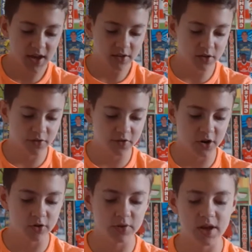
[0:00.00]
In the
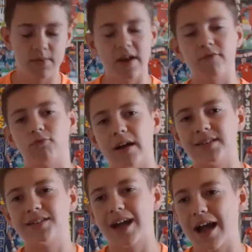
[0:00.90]
final day, we have
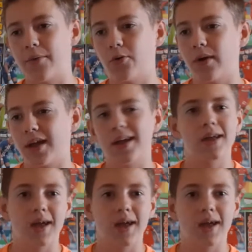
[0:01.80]
West Ham away.